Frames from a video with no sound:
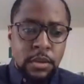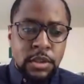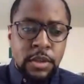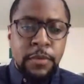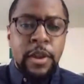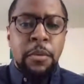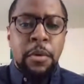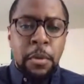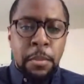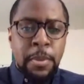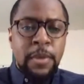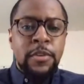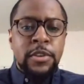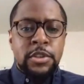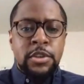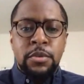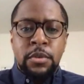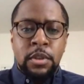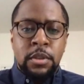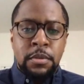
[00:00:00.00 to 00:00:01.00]
Tiffany. I want to pivot
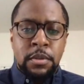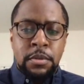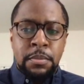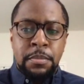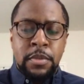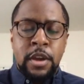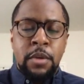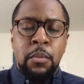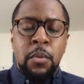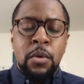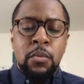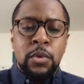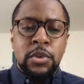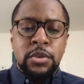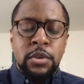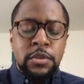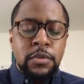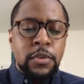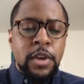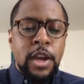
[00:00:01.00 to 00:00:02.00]
to you there. What
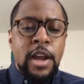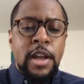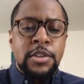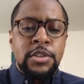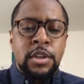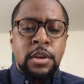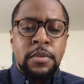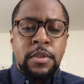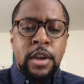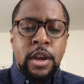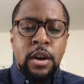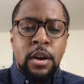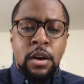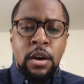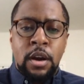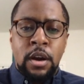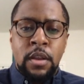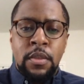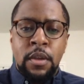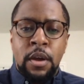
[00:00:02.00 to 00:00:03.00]
sorts of cons are there
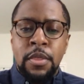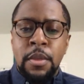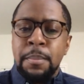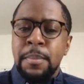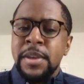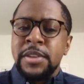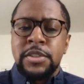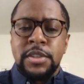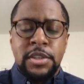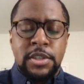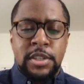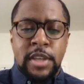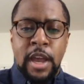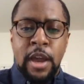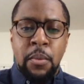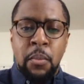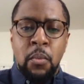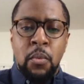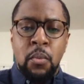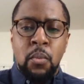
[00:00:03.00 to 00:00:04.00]
on the business side?
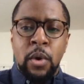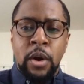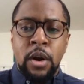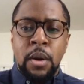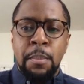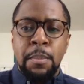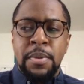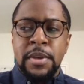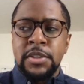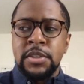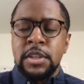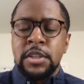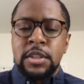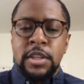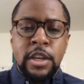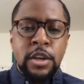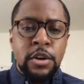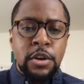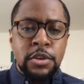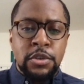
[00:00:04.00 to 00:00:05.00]
What are business
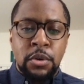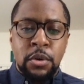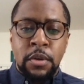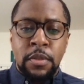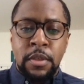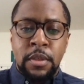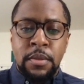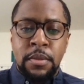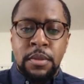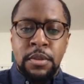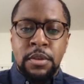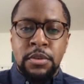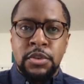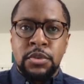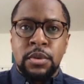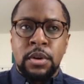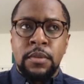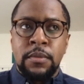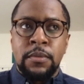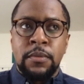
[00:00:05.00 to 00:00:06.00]
leaders or the
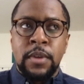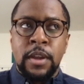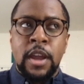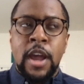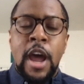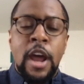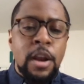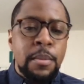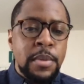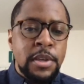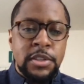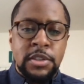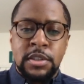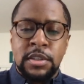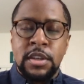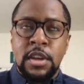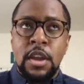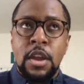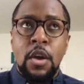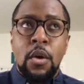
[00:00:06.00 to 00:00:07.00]
sort of
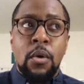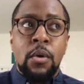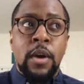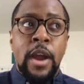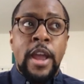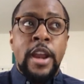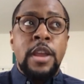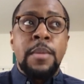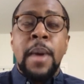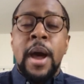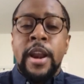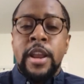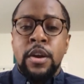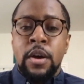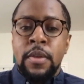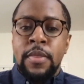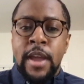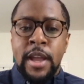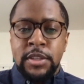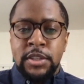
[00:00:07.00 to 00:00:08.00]
economists or anybody
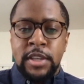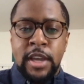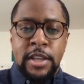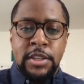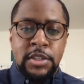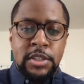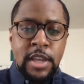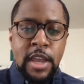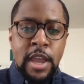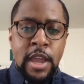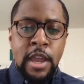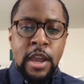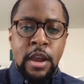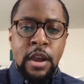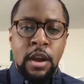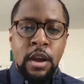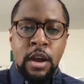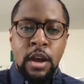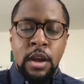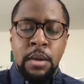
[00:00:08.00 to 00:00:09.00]
on that side
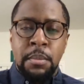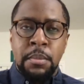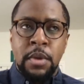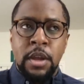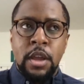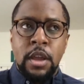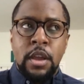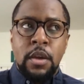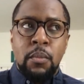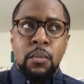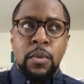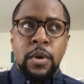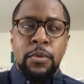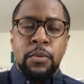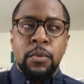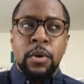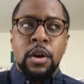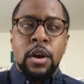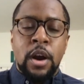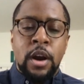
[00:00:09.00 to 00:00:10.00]
saying with
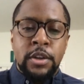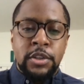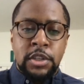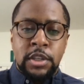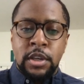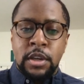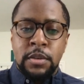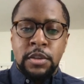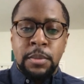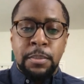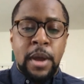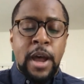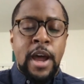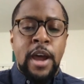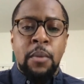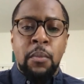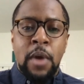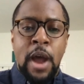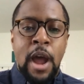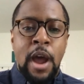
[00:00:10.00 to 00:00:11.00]
regard to
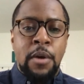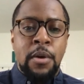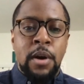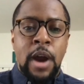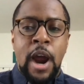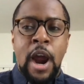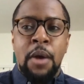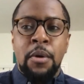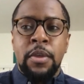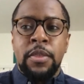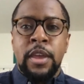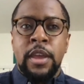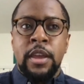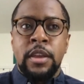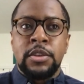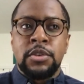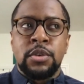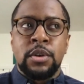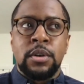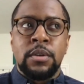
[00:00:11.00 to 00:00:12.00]
pop? How are they
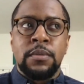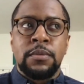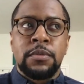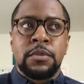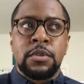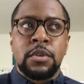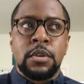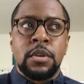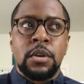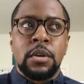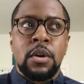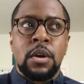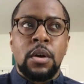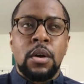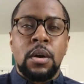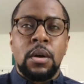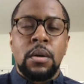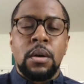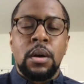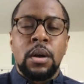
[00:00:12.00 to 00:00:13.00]
sort of
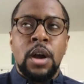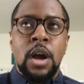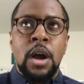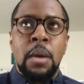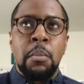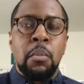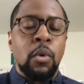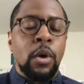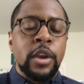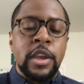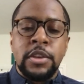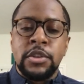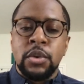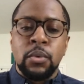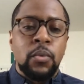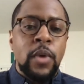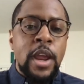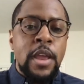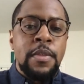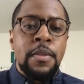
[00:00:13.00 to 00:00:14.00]
working to
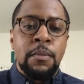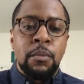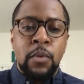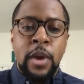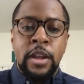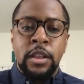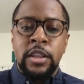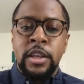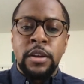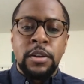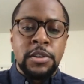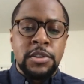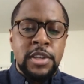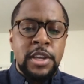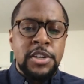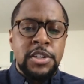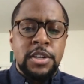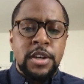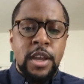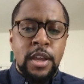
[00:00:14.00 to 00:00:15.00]
rein
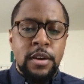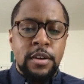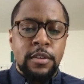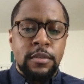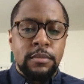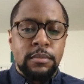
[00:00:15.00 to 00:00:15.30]
legalization in?